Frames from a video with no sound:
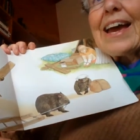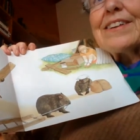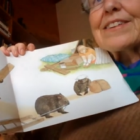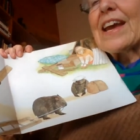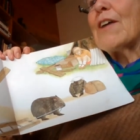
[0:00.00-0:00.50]

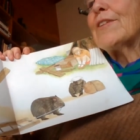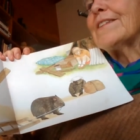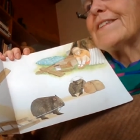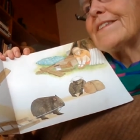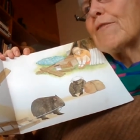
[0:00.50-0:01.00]
Kate
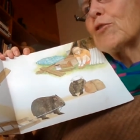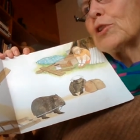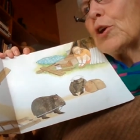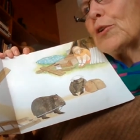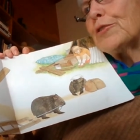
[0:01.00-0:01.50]
carried
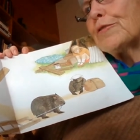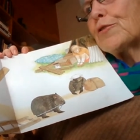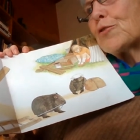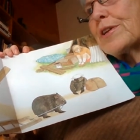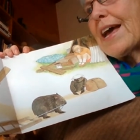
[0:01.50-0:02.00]
several loads
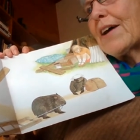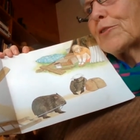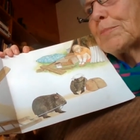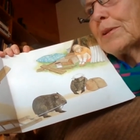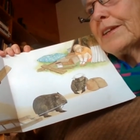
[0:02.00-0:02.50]
of
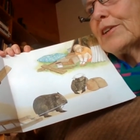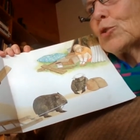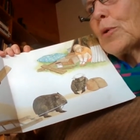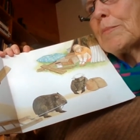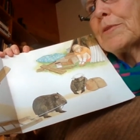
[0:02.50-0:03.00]
treehouse building
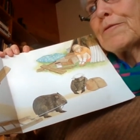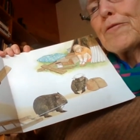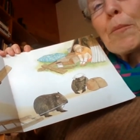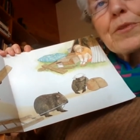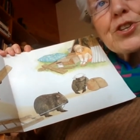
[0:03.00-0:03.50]

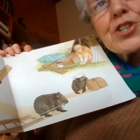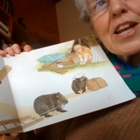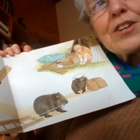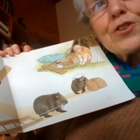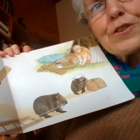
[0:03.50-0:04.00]
equipment from the
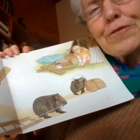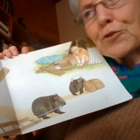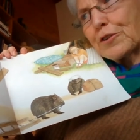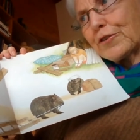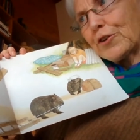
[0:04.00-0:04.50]
shed to the
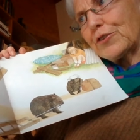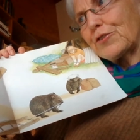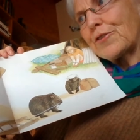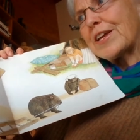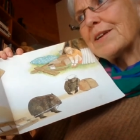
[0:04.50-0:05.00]
foot of her
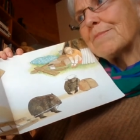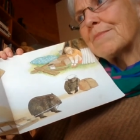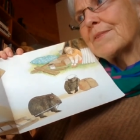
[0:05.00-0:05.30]
tree.